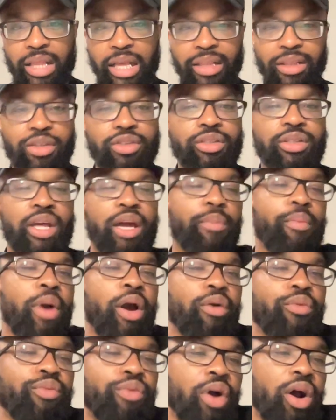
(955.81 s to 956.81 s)
Like, these are like
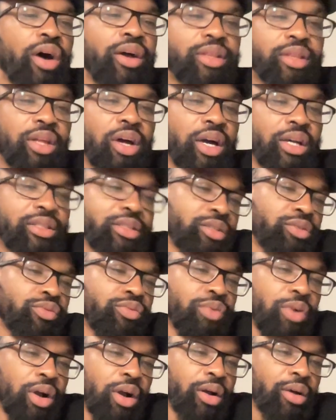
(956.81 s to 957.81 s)
my raw thoughts
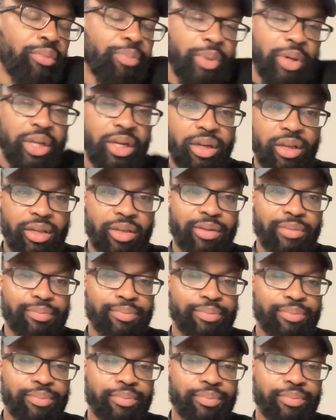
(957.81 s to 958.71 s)
and raw opinion.